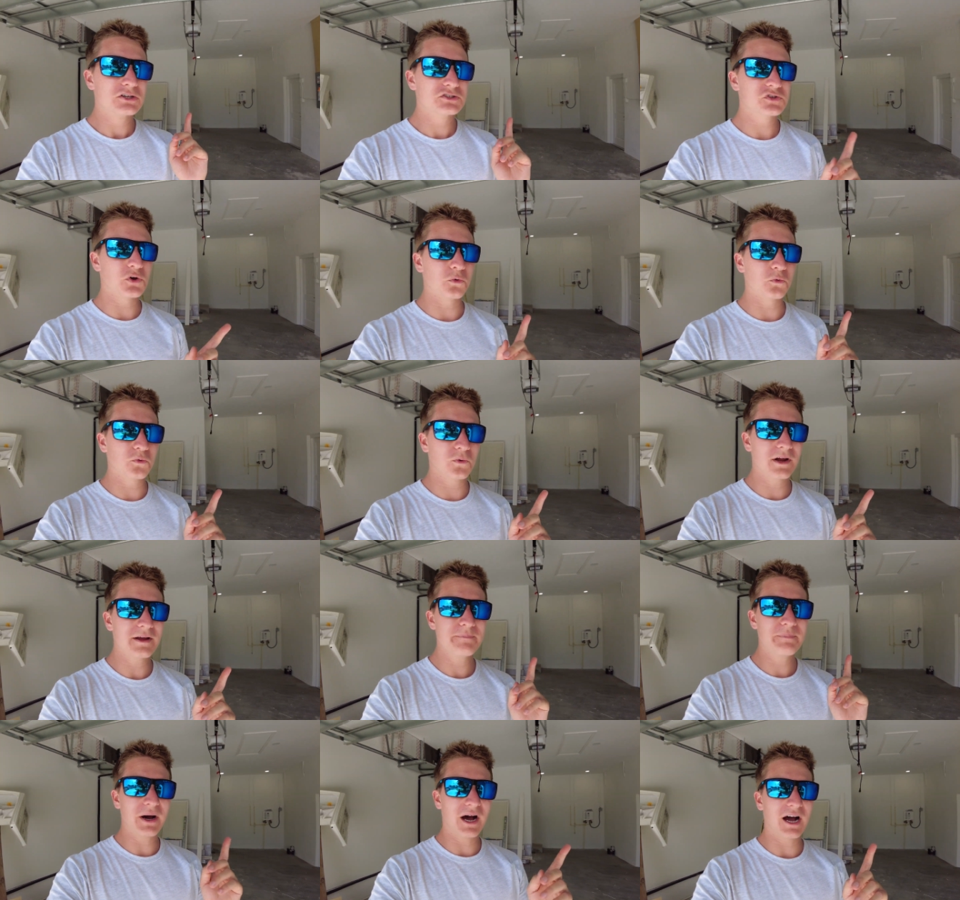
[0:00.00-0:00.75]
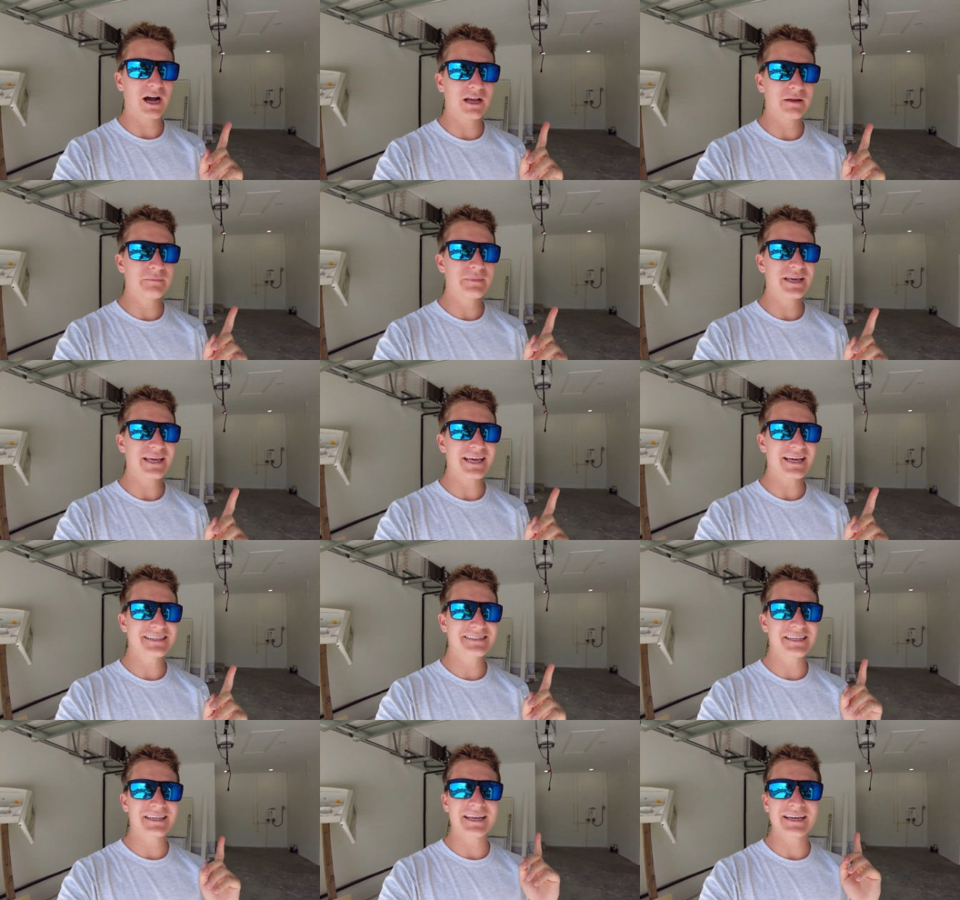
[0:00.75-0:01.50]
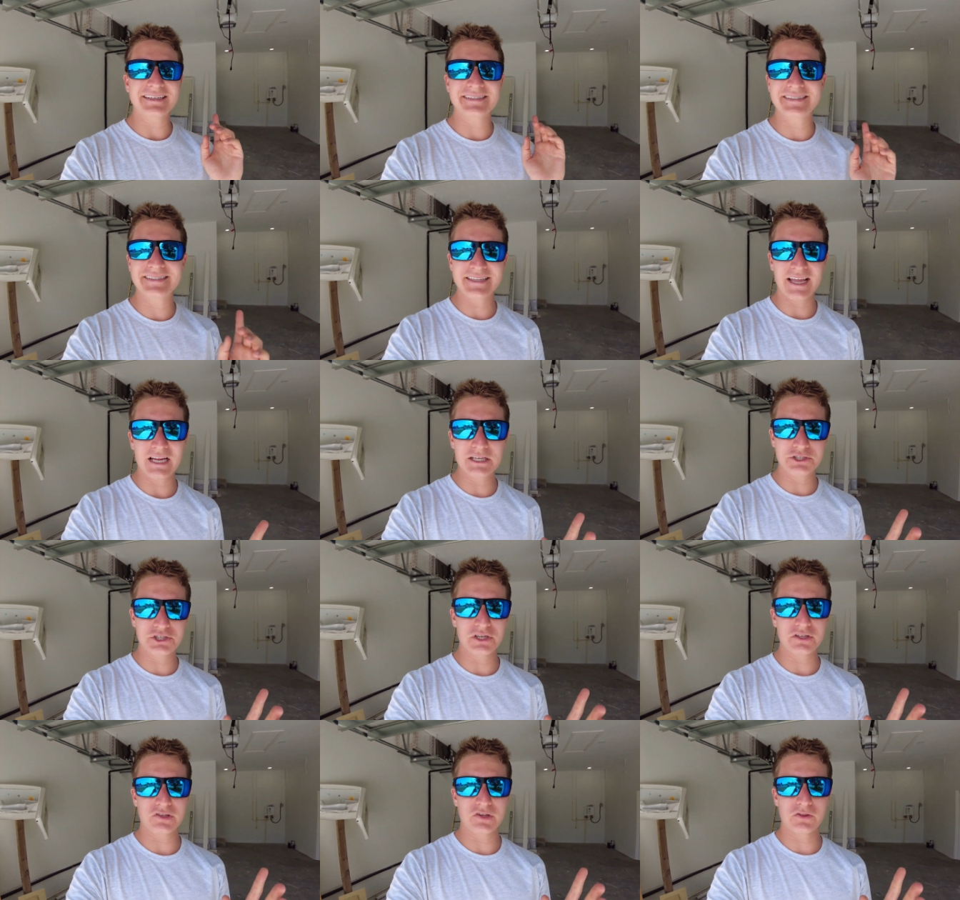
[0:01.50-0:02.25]
So right behind me is an
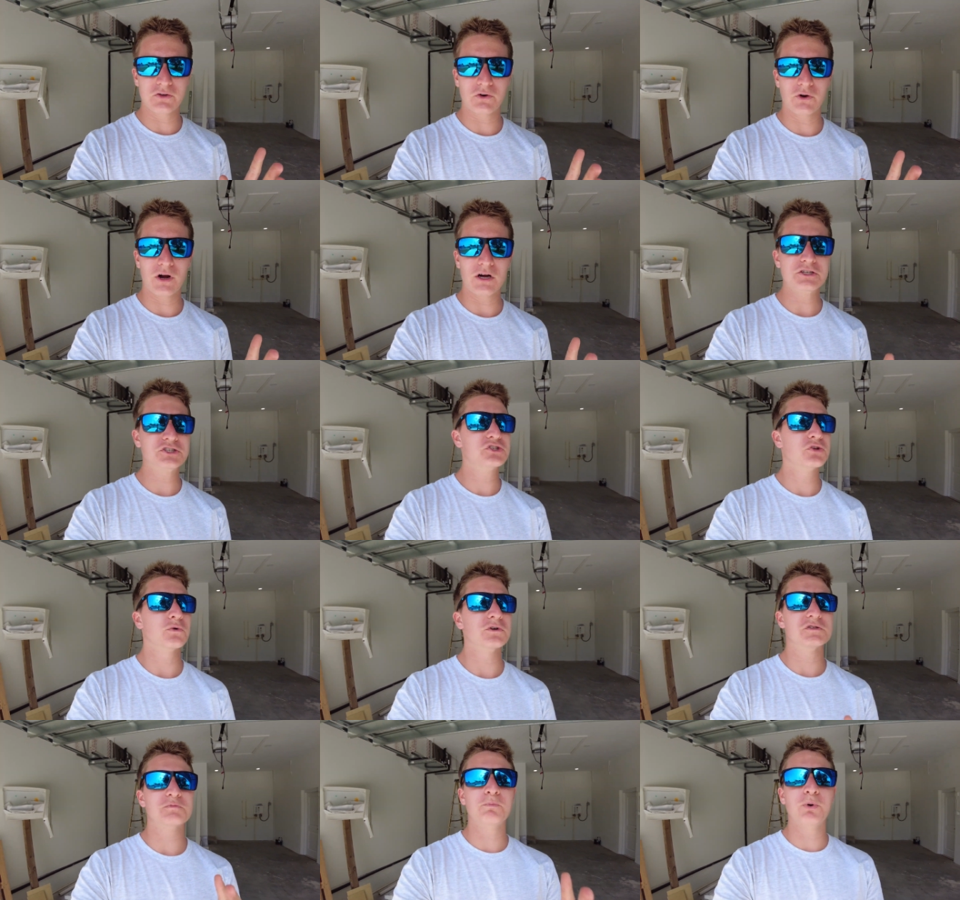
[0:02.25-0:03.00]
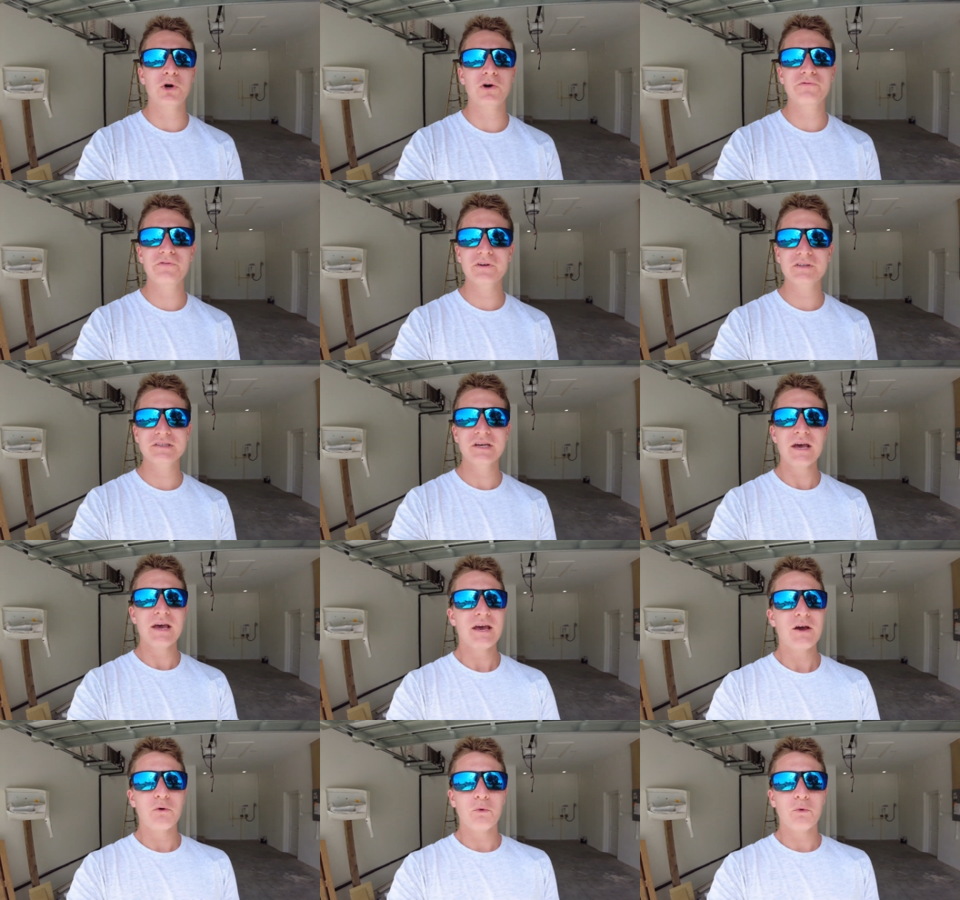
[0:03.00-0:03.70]
extension to the garage. So it's perfect